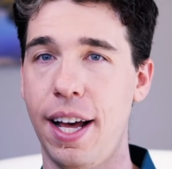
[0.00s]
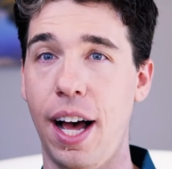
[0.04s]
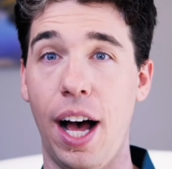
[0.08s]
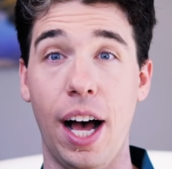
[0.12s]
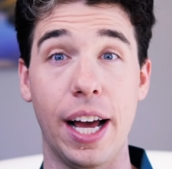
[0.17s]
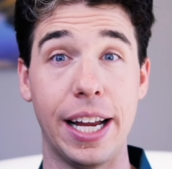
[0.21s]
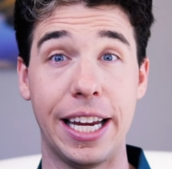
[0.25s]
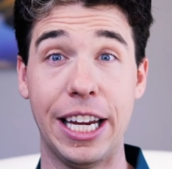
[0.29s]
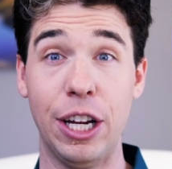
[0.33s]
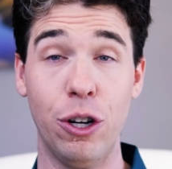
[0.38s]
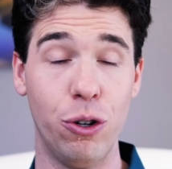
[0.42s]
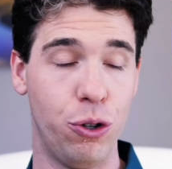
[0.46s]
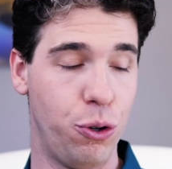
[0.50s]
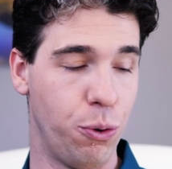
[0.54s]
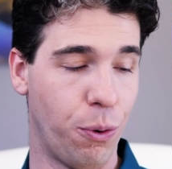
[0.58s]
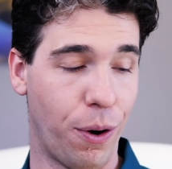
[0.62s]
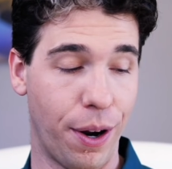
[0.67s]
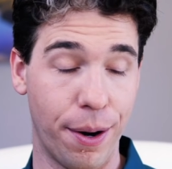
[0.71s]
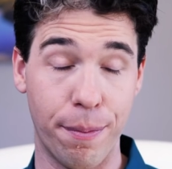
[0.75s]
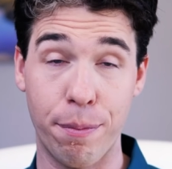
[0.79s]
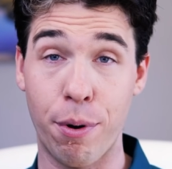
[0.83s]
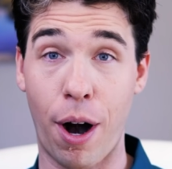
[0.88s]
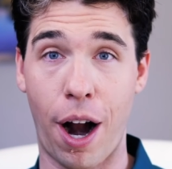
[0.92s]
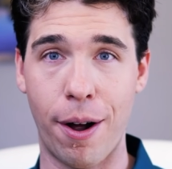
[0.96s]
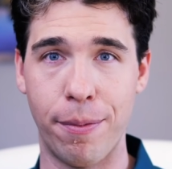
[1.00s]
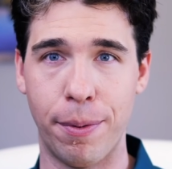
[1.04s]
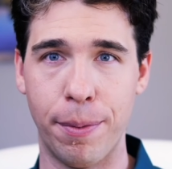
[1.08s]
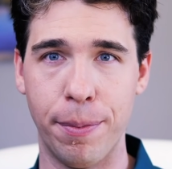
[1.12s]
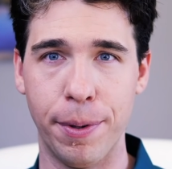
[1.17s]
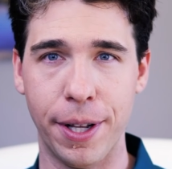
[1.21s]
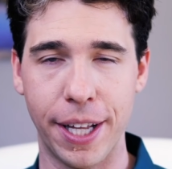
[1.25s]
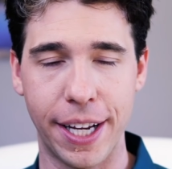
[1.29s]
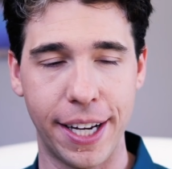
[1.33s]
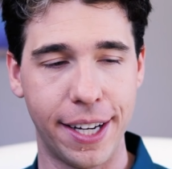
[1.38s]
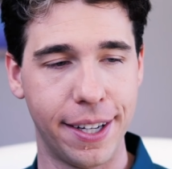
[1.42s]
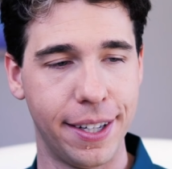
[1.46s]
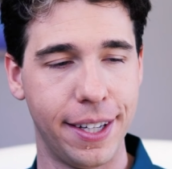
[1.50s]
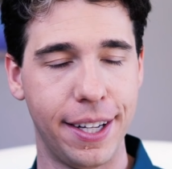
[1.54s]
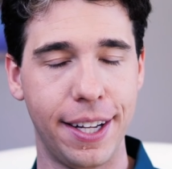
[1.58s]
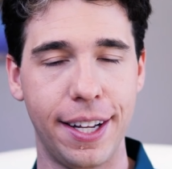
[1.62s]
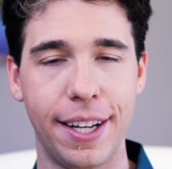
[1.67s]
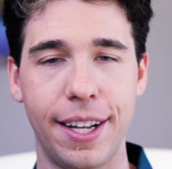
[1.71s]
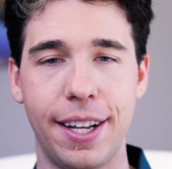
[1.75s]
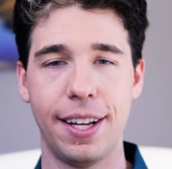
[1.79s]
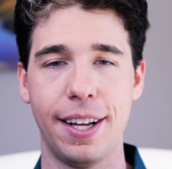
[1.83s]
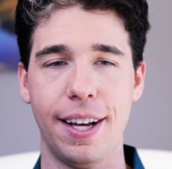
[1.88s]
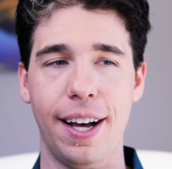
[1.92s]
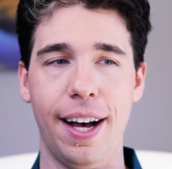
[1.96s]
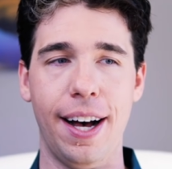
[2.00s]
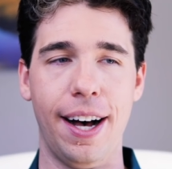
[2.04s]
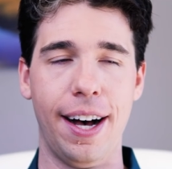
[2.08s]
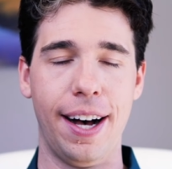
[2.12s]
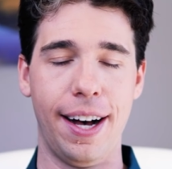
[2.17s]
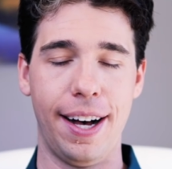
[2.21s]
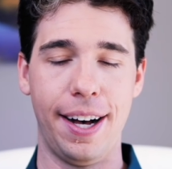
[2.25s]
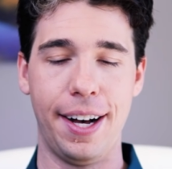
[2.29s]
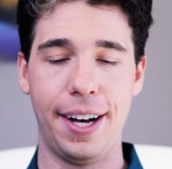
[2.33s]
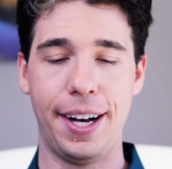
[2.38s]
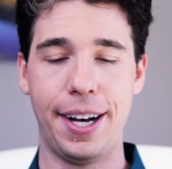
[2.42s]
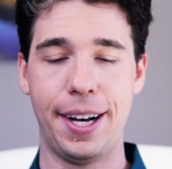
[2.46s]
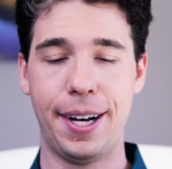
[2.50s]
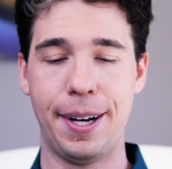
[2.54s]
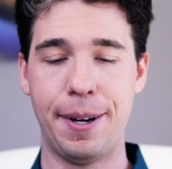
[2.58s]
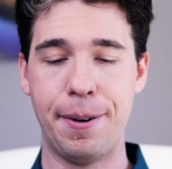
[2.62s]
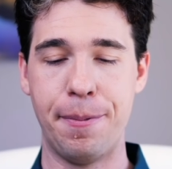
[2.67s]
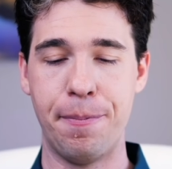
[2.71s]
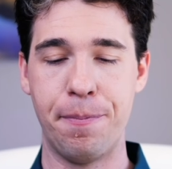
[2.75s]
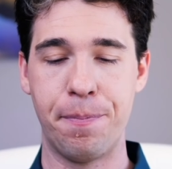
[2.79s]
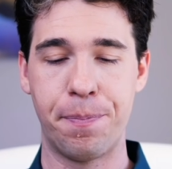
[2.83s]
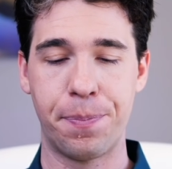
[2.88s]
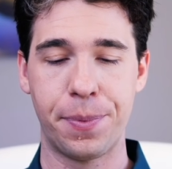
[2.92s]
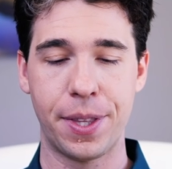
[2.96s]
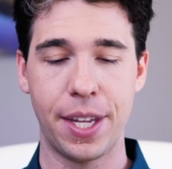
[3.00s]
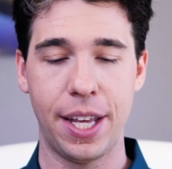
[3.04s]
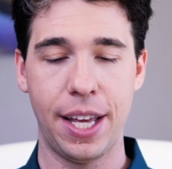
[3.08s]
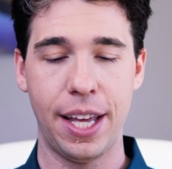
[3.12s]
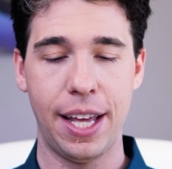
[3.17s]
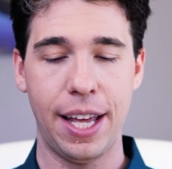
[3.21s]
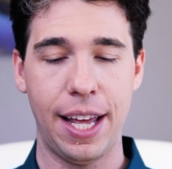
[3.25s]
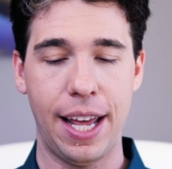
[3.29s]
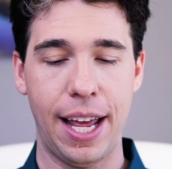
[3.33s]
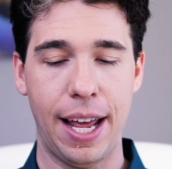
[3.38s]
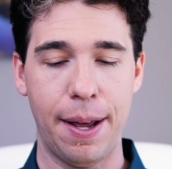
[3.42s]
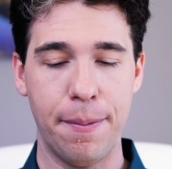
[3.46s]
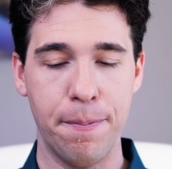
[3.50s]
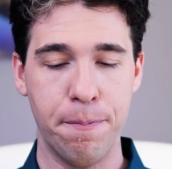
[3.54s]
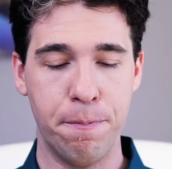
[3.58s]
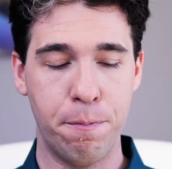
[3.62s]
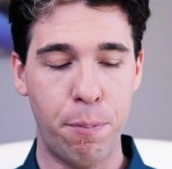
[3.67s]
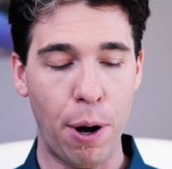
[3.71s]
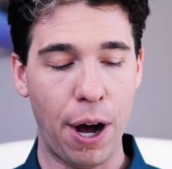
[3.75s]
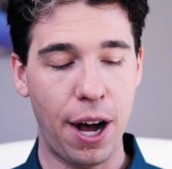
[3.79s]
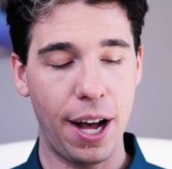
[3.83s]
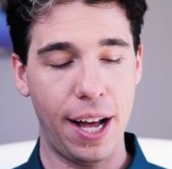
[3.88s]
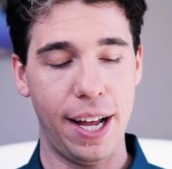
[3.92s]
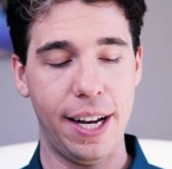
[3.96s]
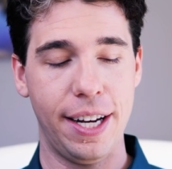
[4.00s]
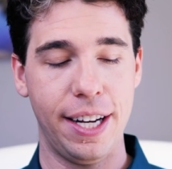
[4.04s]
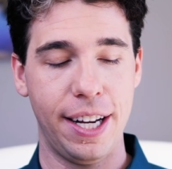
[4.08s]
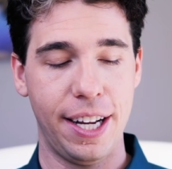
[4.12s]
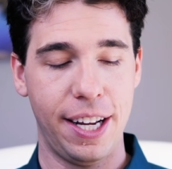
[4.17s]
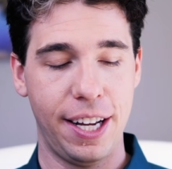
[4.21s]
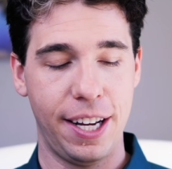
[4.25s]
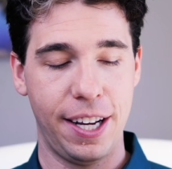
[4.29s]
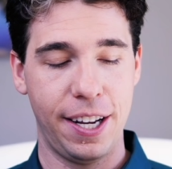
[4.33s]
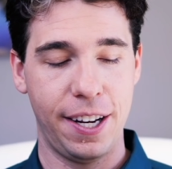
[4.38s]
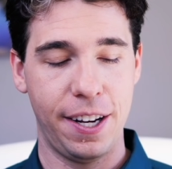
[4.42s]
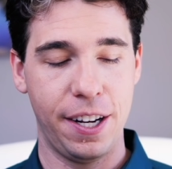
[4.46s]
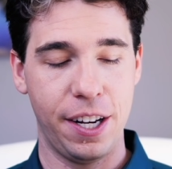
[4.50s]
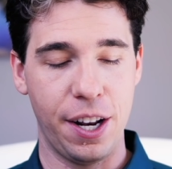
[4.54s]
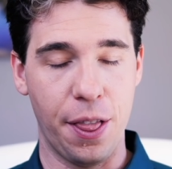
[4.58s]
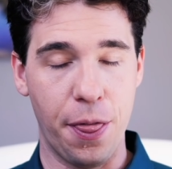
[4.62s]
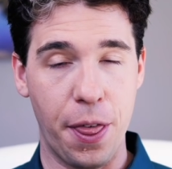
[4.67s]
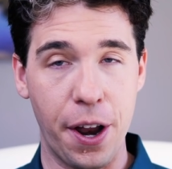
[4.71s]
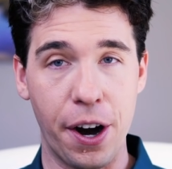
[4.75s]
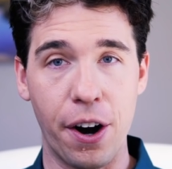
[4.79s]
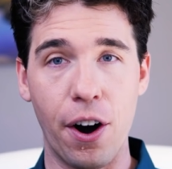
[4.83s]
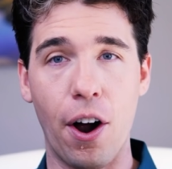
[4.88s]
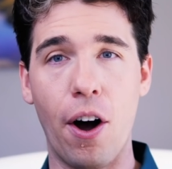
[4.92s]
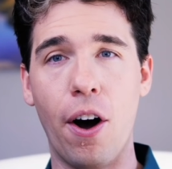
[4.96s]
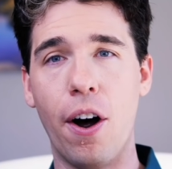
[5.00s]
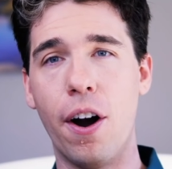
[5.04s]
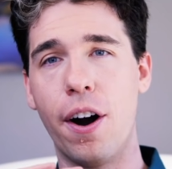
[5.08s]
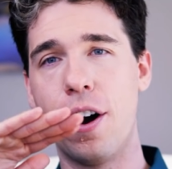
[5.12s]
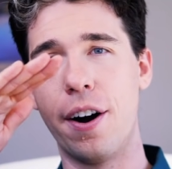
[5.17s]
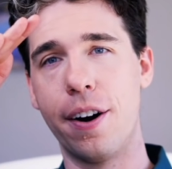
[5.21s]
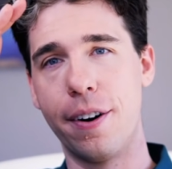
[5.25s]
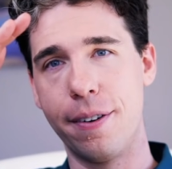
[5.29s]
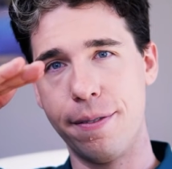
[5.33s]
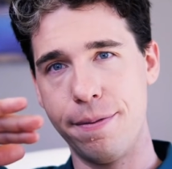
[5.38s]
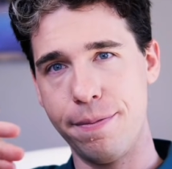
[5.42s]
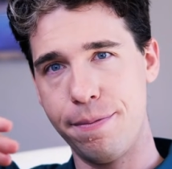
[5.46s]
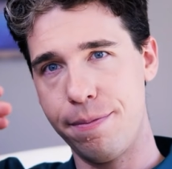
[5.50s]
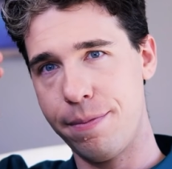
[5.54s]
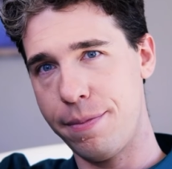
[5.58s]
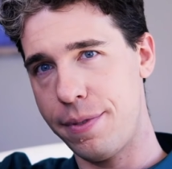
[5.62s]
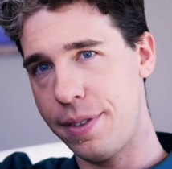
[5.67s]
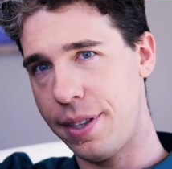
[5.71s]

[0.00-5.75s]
A huge one, probably. But there are